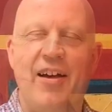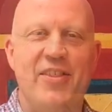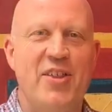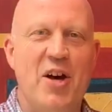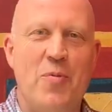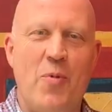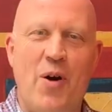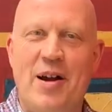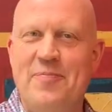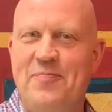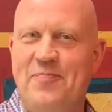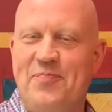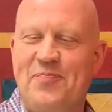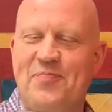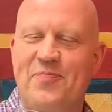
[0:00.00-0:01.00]
Our third one
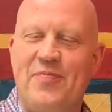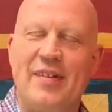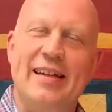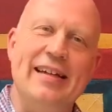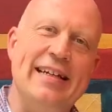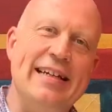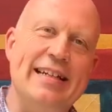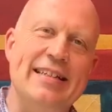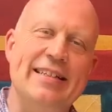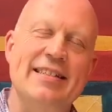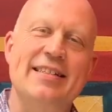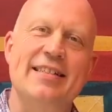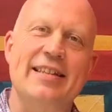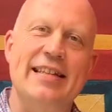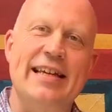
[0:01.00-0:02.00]

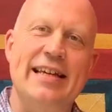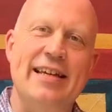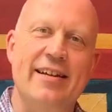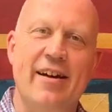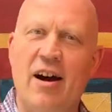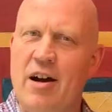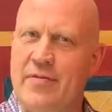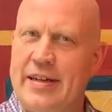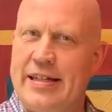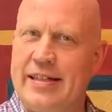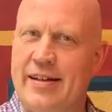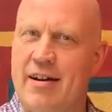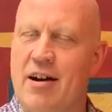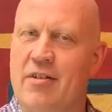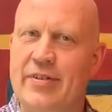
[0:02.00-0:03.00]
is the Gavi
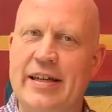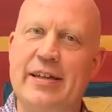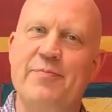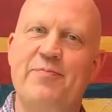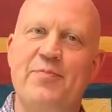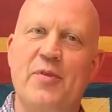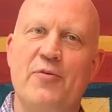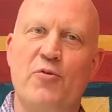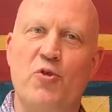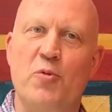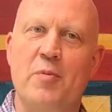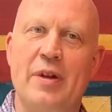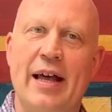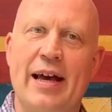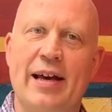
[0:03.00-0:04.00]
de Gavi
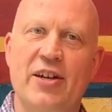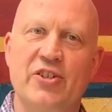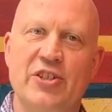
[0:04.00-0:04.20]
from La